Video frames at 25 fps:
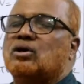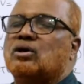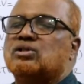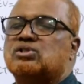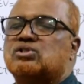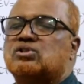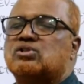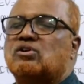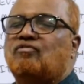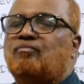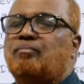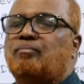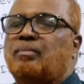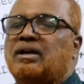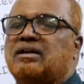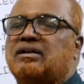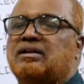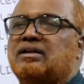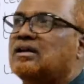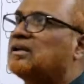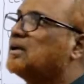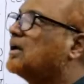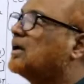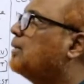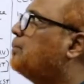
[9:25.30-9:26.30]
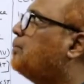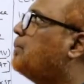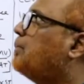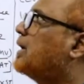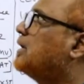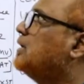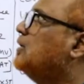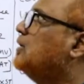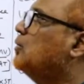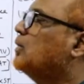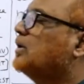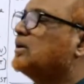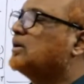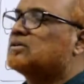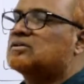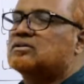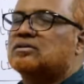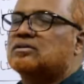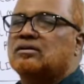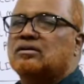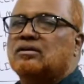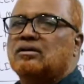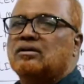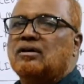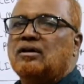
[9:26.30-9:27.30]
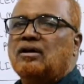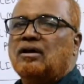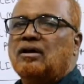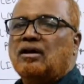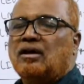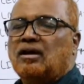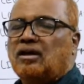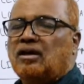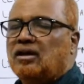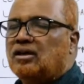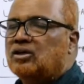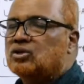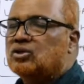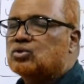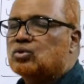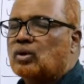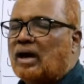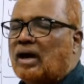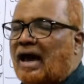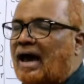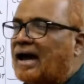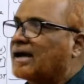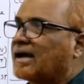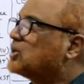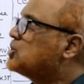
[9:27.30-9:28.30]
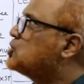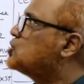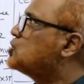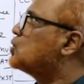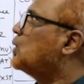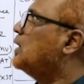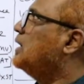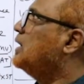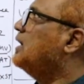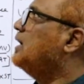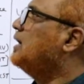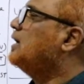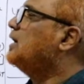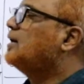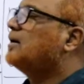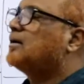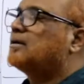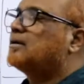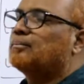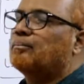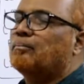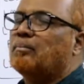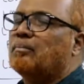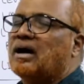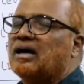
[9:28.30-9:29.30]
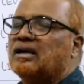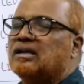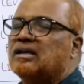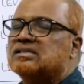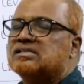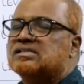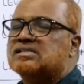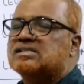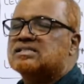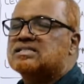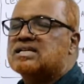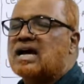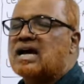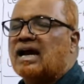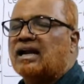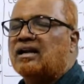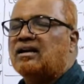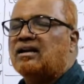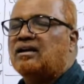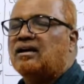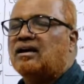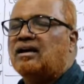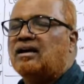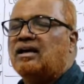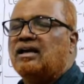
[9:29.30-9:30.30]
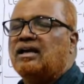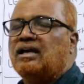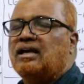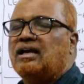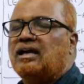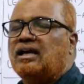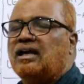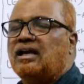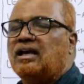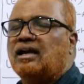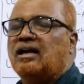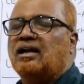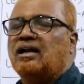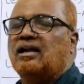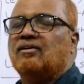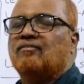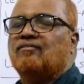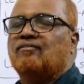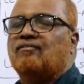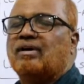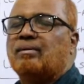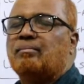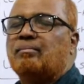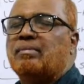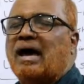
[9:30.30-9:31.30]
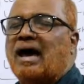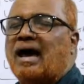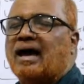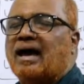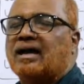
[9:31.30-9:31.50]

cost of material per unit into actual yield minus standard yield from